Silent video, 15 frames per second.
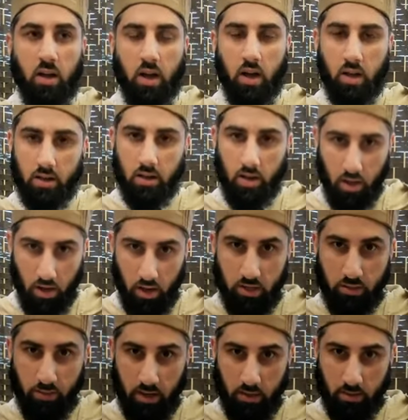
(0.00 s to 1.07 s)
and Allah
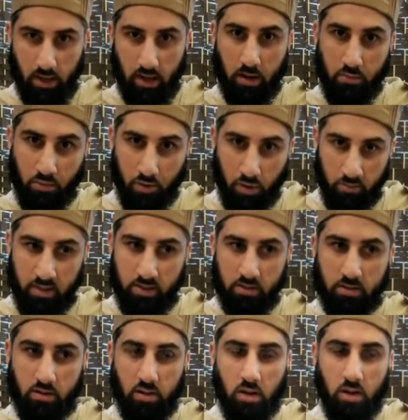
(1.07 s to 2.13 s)
subhanahu wa ta'ala had
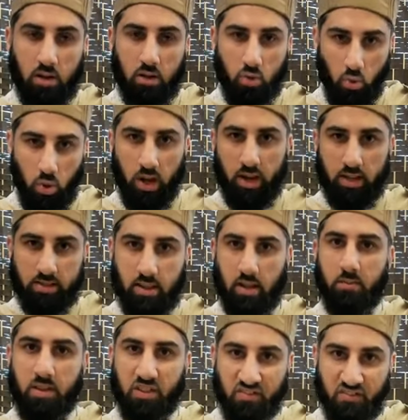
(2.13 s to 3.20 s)
promised Nuh alayhi
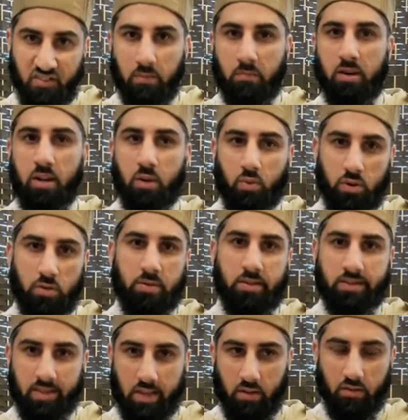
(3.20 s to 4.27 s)
salam his family would be
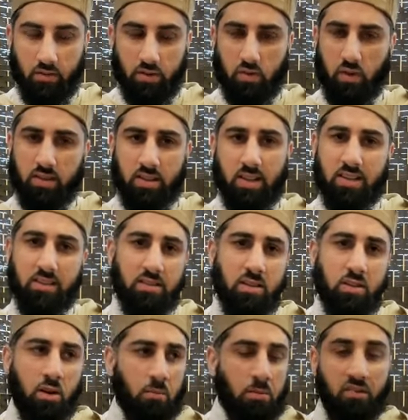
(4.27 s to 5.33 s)
saved. So he said, is he
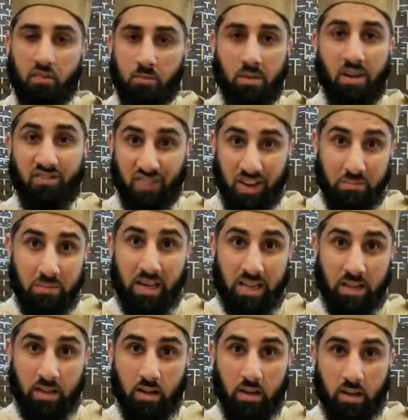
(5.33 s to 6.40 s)
not from my
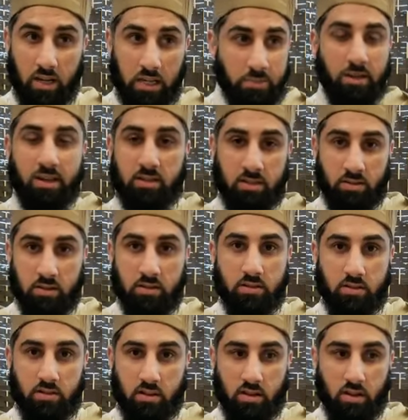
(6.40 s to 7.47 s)
family? He's my son.
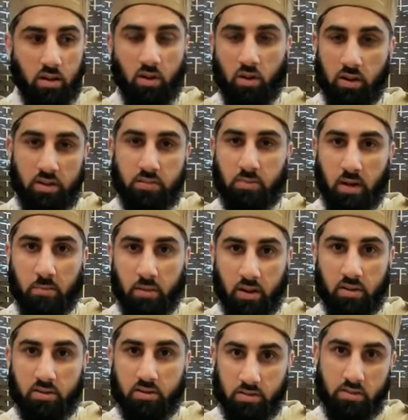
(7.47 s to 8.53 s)
You know, he's my
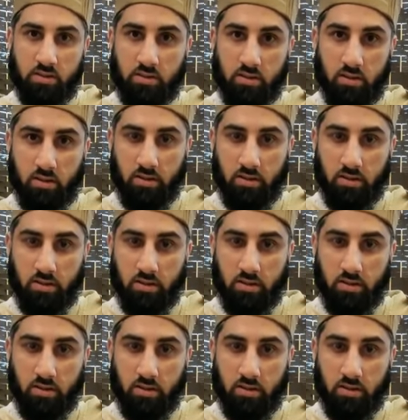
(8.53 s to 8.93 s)
blood son.